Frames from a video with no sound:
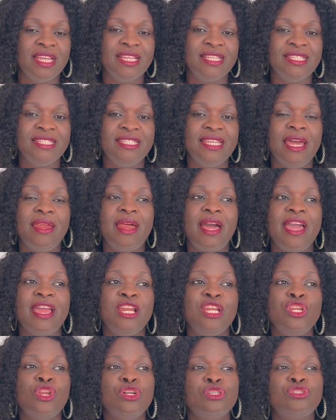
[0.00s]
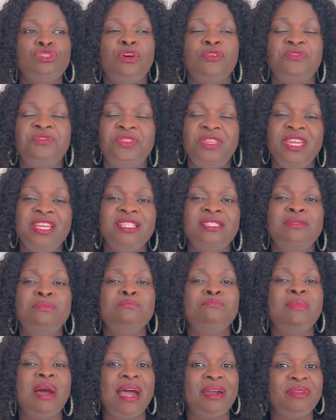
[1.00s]
There are a lot of things
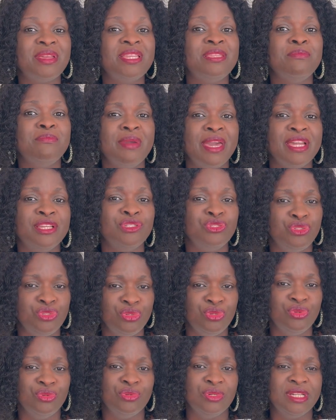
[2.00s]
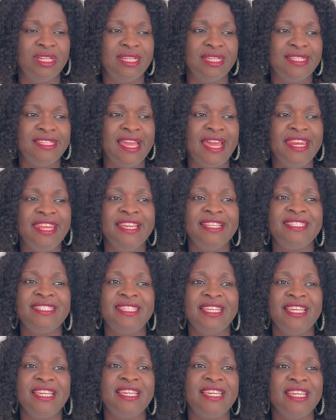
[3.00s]
married men do that they
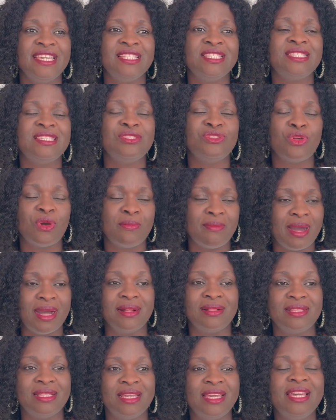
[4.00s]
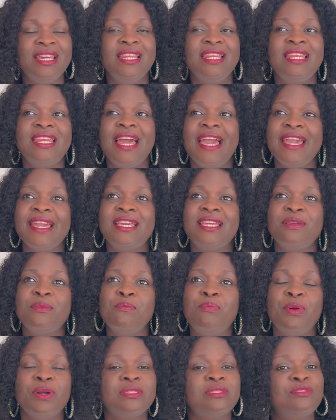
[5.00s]
think is normal.
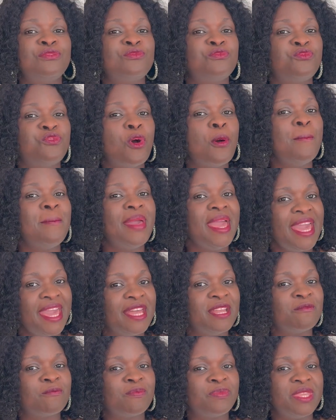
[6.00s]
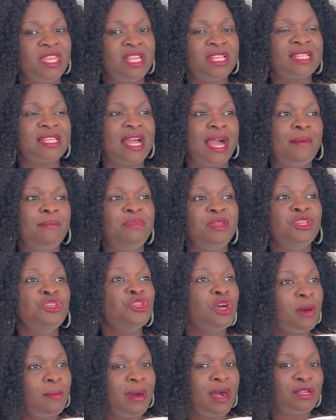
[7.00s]
But for men, it can be
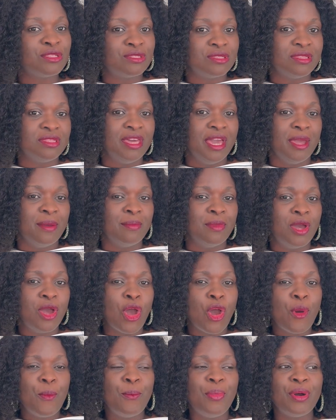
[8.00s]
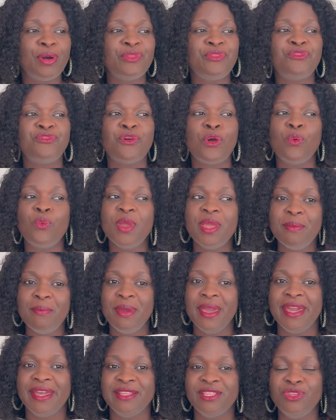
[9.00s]
normal to them. But for
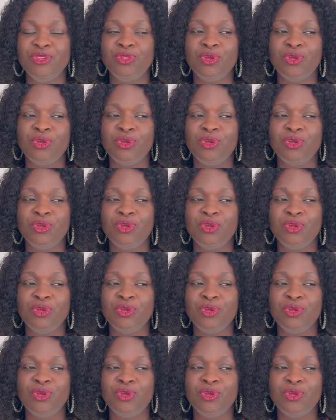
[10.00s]
women,